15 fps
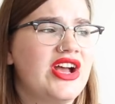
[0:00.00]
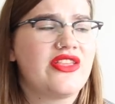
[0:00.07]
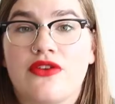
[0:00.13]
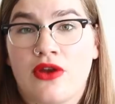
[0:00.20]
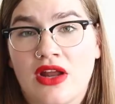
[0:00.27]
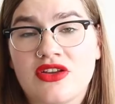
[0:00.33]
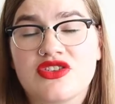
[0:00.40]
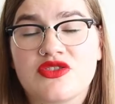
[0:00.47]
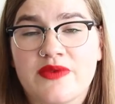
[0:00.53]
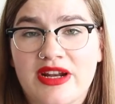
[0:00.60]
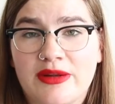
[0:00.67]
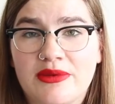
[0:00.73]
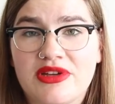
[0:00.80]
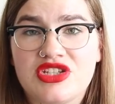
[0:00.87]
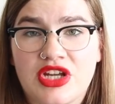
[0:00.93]
They're not just
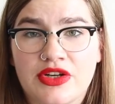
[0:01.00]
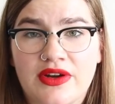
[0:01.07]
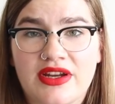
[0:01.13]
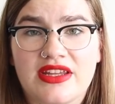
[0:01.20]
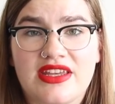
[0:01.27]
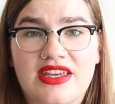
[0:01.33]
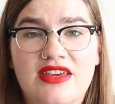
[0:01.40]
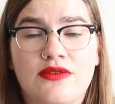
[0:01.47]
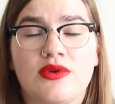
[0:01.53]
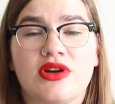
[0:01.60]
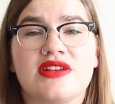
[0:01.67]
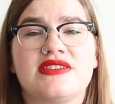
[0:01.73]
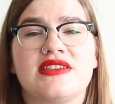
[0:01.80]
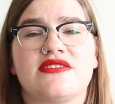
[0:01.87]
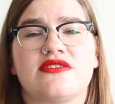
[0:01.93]
randomly generated
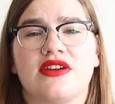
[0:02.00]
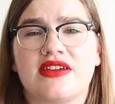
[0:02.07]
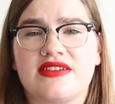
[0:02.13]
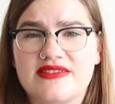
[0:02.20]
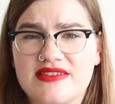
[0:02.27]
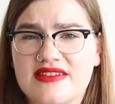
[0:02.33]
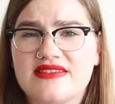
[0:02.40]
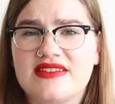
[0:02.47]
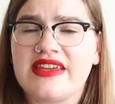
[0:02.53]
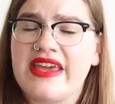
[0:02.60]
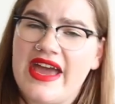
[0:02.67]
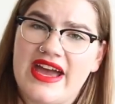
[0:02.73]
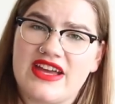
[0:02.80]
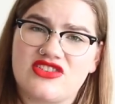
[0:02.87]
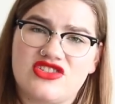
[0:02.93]
keywords. These are existing
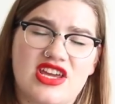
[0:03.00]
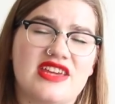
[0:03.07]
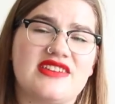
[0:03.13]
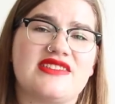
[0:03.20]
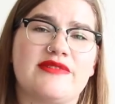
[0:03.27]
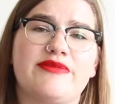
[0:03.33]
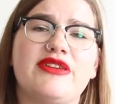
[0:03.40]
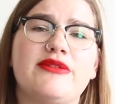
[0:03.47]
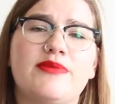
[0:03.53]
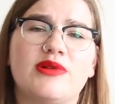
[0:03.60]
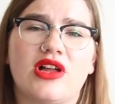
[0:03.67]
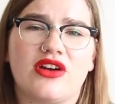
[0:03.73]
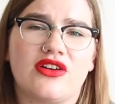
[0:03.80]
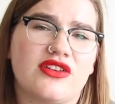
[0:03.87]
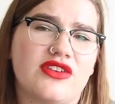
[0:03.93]
hashtags that
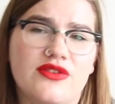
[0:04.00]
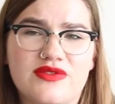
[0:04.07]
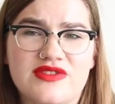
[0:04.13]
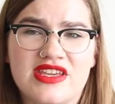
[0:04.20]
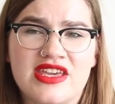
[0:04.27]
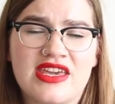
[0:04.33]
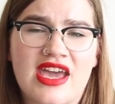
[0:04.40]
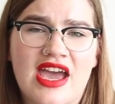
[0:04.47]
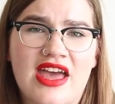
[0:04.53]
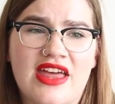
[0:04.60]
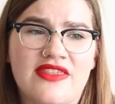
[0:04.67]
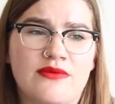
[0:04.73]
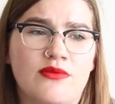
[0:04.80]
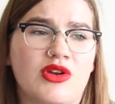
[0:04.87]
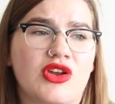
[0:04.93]
people are using
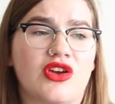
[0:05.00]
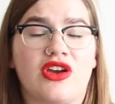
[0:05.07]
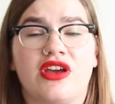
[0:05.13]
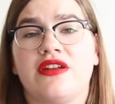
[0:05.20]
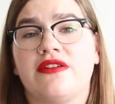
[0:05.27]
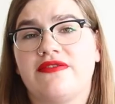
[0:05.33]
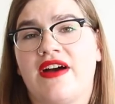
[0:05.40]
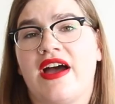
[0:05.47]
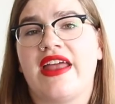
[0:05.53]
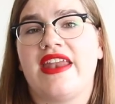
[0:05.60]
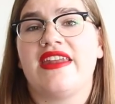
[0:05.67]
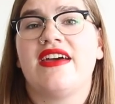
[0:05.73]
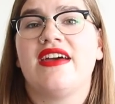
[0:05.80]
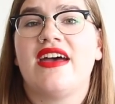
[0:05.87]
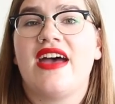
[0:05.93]
and where you're going to
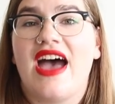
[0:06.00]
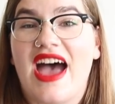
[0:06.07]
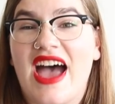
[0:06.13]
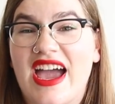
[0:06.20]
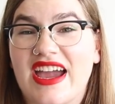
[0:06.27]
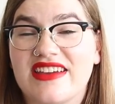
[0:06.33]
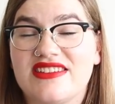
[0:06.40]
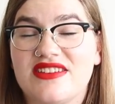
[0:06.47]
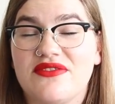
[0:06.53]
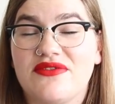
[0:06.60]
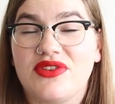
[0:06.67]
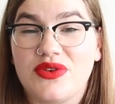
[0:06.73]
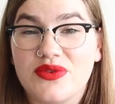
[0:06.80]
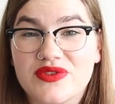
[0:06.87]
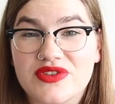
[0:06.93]
find
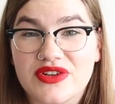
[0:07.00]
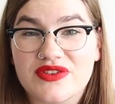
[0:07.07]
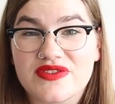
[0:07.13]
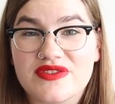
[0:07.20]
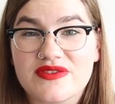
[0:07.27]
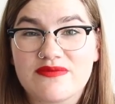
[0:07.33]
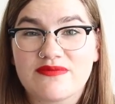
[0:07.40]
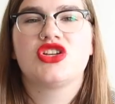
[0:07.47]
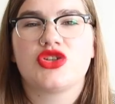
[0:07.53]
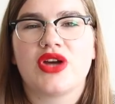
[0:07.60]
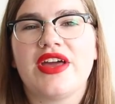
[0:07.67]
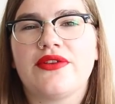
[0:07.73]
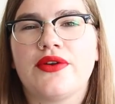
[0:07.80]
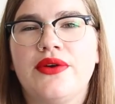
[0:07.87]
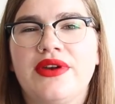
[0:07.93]
active users.
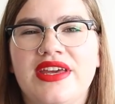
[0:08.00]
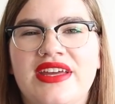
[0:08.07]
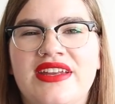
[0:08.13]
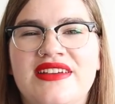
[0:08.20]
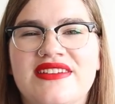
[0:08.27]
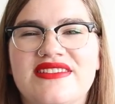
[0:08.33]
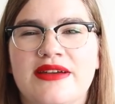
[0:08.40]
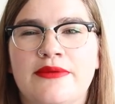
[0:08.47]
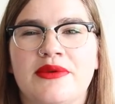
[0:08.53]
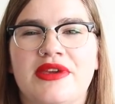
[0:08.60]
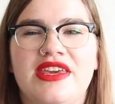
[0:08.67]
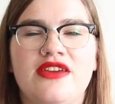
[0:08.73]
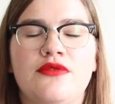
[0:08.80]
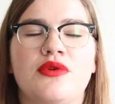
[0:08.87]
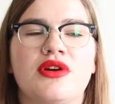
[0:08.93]
Try throwing in some
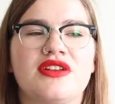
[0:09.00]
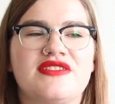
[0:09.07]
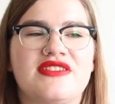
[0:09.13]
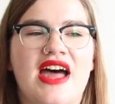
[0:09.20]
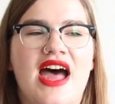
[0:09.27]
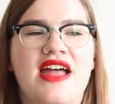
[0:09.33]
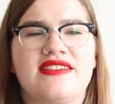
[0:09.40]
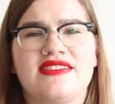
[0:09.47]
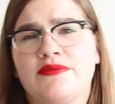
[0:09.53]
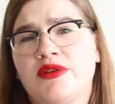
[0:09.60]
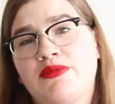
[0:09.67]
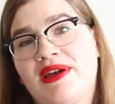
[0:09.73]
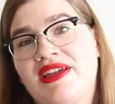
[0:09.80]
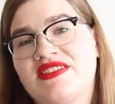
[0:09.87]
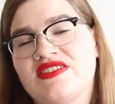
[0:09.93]
keywords that
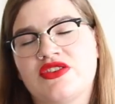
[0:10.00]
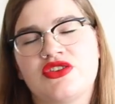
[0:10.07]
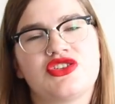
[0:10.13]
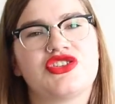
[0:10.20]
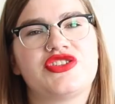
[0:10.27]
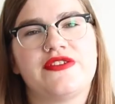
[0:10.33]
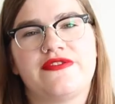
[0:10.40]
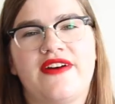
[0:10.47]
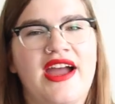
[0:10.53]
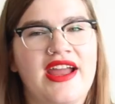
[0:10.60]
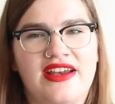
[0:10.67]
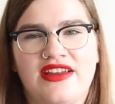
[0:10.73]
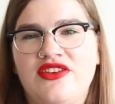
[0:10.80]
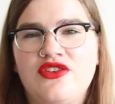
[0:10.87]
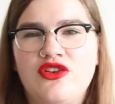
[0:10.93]
someone might search to
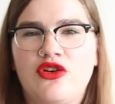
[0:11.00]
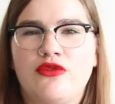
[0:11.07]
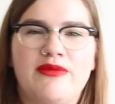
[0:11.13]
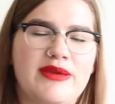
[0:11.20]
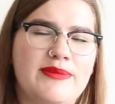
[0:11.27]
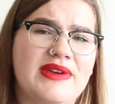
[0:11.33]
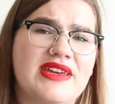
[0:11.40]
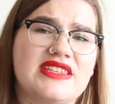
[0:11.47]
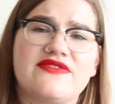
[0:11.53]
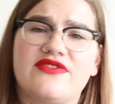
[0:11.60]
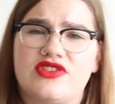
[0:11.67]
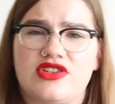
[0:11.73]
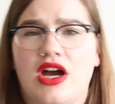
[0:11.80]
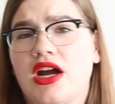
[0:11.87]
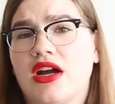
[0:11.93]
find you. Maybe it's
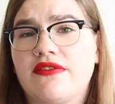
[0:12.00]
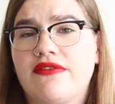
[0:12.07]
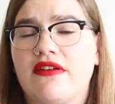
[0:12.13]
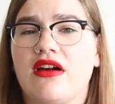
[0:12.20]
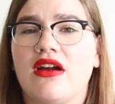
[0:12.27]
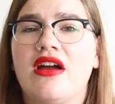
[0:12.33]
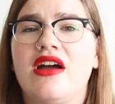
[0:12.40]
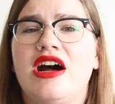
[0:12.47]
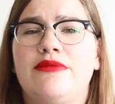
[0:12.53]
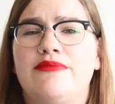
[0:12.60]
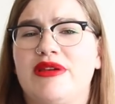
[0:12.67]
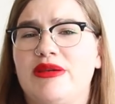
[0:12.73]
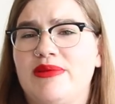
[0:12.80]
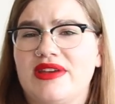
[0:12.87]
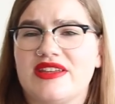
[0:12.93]
photographer,
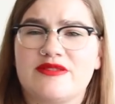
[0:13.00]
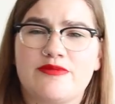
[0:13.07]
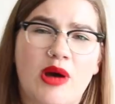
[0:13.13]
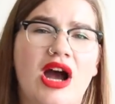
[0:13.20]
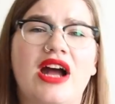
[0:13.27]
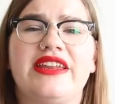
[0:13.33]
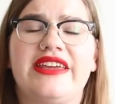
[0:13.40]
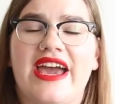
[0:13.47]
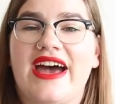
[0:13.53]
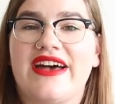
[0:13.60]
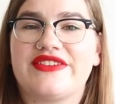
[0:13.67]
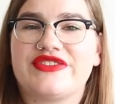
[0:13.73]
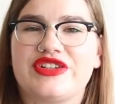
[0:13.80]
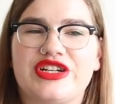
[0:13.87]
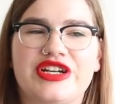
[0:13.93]
maybe it's
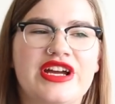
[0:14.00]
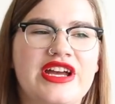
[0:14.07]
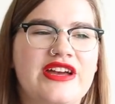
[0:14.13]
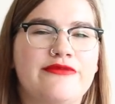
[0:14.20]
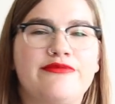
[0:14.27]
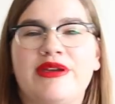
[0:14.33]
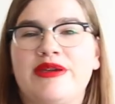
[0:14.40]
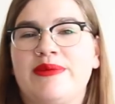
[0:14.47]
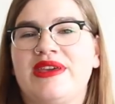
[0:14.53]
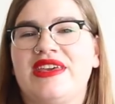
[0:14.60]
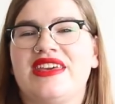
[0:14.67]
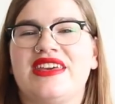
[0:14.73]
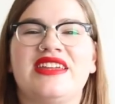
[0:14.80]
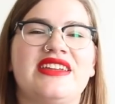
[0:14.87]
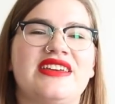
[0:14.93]
podcaster,
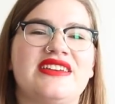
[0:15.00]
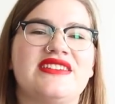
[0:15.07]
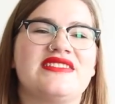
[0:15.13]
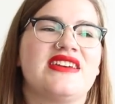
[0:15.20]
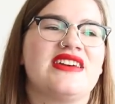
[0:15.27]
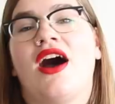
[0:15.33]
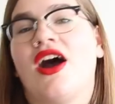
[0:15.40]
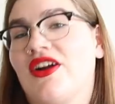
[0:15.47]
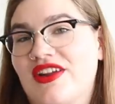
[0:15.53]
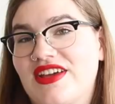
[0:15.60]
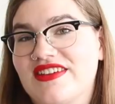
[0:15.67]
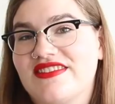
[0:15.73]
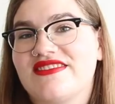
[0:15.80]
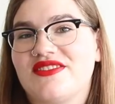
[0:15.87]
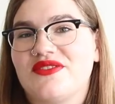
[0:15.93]
maybe it is
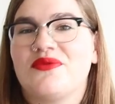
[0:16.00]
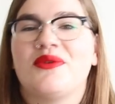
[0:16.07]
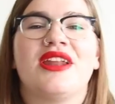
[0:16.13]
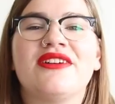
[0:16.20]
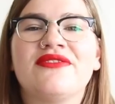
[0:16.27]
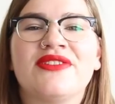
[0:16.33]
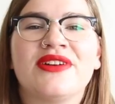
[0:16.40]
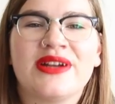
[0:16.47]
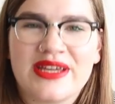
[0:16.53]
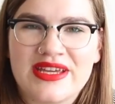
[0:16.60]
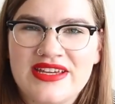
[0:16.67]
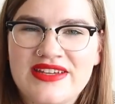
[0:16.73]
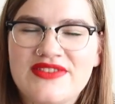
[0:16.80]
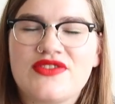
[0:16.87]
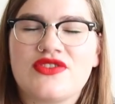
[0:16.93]
artist. Whatever it
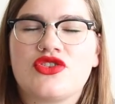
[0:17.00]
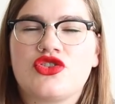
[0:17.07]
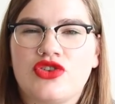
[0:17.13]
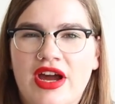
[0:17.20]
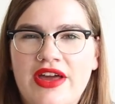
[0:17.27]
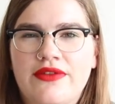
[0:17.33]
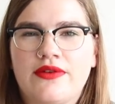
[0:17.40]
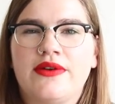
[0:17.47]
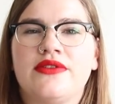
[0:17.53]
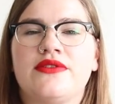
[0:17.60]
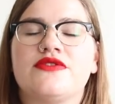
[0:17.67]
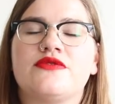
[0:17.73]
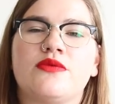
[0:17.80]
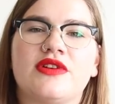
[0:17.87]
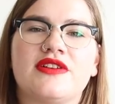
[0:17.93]
is, try throwing
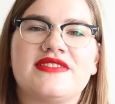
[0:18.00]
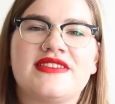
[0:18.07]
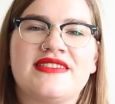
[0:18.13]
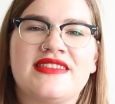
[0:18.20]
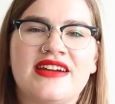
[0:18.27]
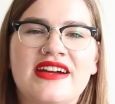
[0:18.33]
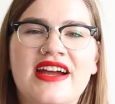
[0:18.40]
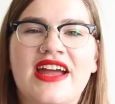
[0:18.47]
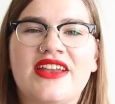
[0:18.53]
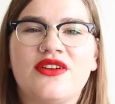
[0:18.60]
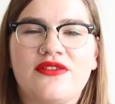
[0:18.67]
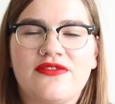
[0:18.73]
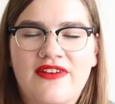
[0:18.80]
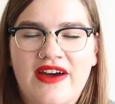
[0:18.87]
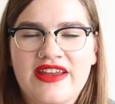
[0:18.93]
those words in there and
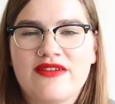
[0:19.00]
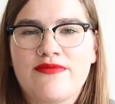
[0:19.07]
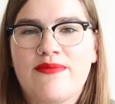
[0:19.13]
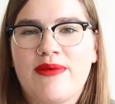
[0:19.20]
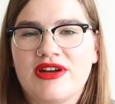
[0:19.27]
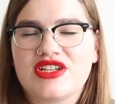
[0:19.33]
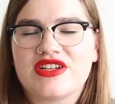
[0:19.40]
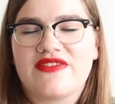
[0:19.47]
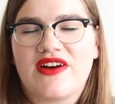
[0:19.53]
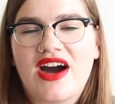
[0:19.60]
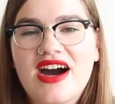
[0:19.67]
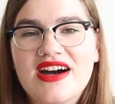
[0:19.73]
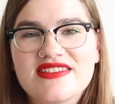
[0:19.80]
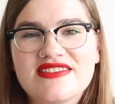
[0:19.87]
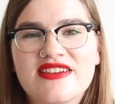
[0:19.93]
you'll find a bunch of
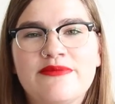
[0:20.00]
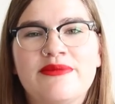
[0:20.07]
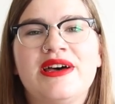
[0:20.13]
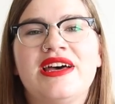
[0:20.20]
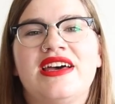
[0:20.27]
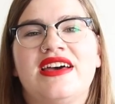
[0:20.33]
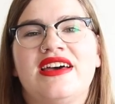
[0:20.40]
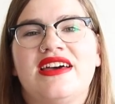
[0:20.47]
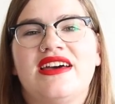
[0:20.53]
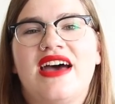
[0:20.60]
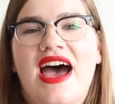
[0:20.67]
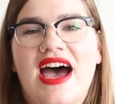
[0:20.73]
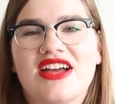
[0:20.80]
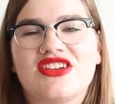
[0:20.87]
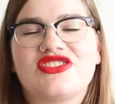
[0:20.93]
awesome
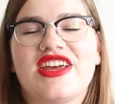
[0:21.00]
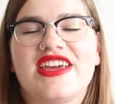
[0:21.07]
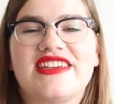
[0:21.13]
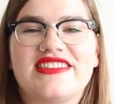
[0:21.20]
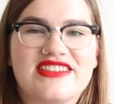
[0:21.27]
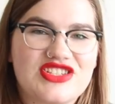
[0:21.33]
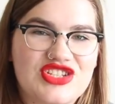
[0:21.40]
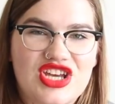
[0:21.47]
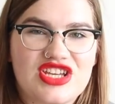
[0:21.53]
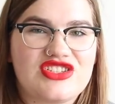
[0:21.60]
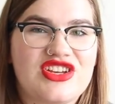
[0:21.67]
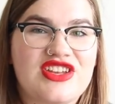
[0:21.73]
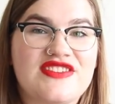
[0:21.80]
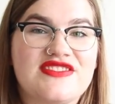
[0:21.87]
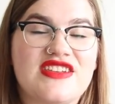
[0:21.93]
hashtag
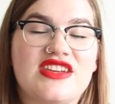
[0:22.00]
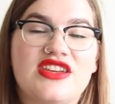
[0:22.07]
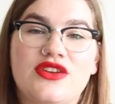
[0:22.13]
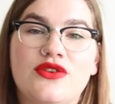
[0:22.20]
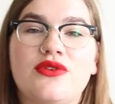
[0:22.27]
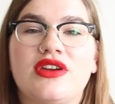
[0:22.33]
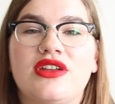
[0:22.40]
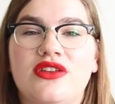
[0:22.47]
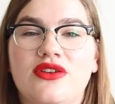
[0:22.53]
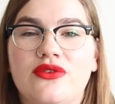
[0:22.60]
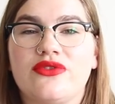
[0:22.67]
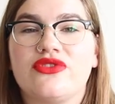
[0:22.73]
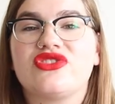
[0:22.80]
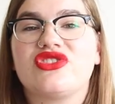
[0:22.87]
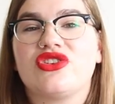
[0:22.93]
suggestions that you can
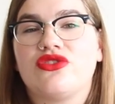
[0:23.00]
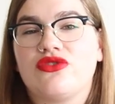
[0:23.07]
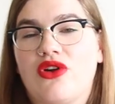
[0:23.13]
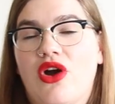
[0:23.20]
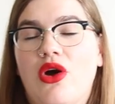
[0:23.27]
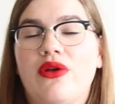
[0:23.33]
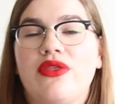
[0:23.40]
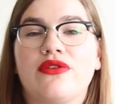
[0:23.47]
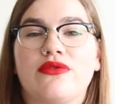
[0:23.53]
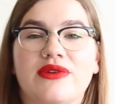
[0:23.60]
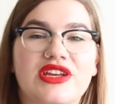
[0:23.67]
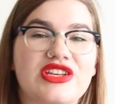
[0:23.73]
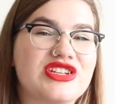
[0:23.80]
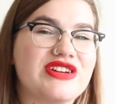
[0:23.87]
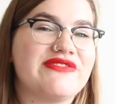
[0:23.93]
use to grow the
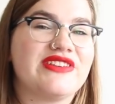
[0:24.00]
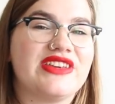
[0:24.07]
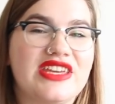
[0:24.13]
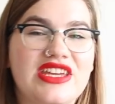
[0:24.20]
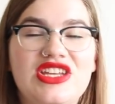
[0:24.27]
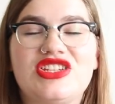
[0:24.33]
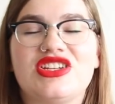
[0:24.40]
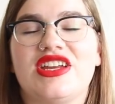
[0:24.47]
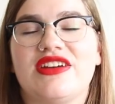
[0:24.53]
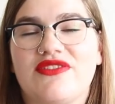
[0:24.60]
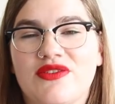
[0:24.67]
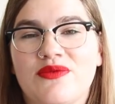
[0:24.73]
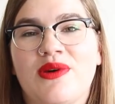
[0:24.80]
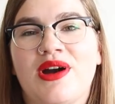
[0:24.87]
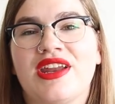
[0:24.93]
reach of each and
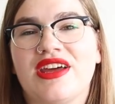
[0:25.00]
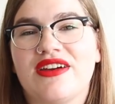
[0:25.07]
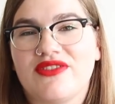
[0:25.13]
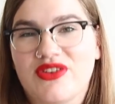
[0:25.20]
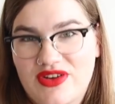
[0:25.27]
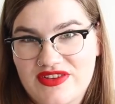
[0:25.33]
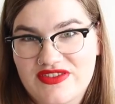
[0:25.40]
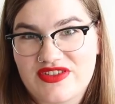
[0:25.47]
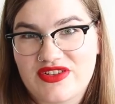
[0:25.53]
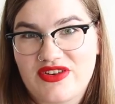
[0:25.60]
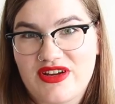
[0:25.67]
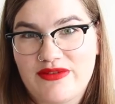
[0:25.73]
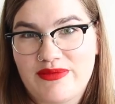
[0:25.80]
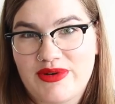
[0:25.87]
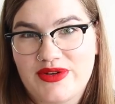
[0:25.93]
every one of your Instagram